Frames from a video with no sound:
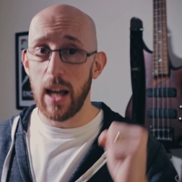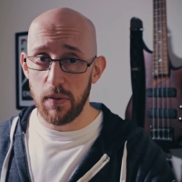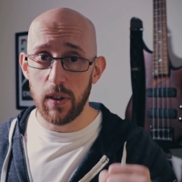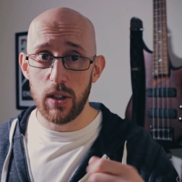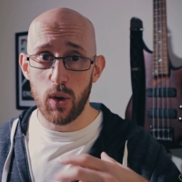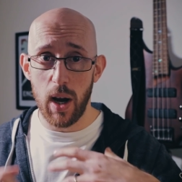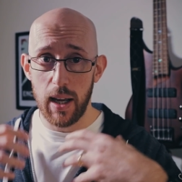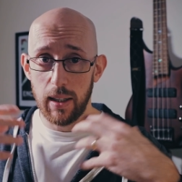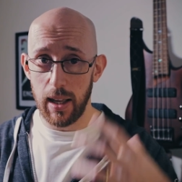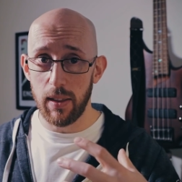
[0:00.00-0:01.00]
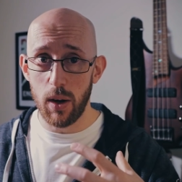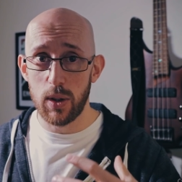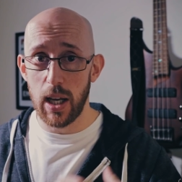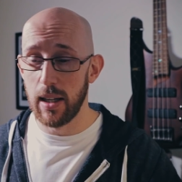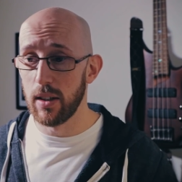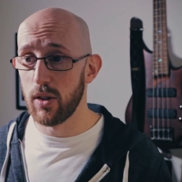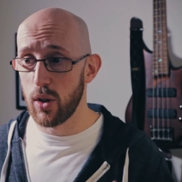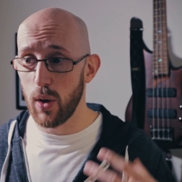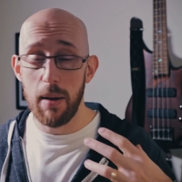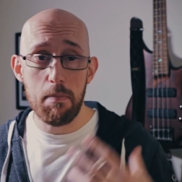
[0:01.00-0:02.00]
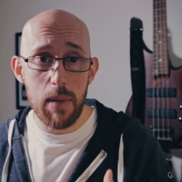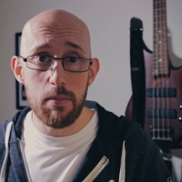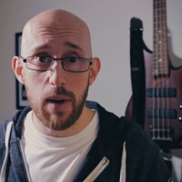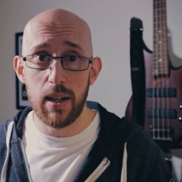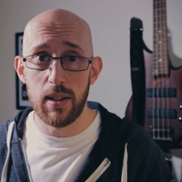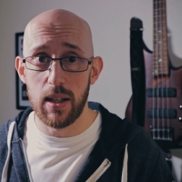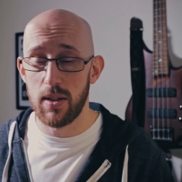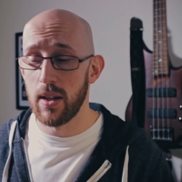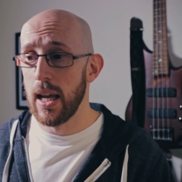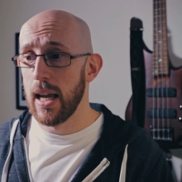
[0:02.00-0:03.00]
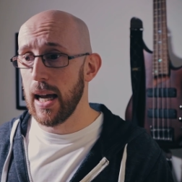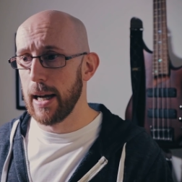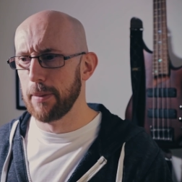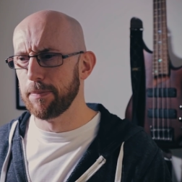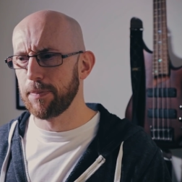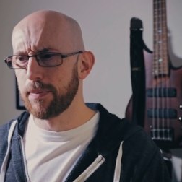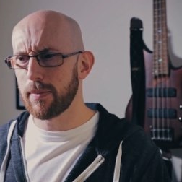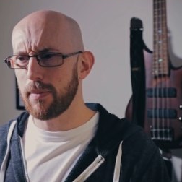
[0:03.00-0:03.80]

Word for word: definitely try and get those in to try and minimize this. Um,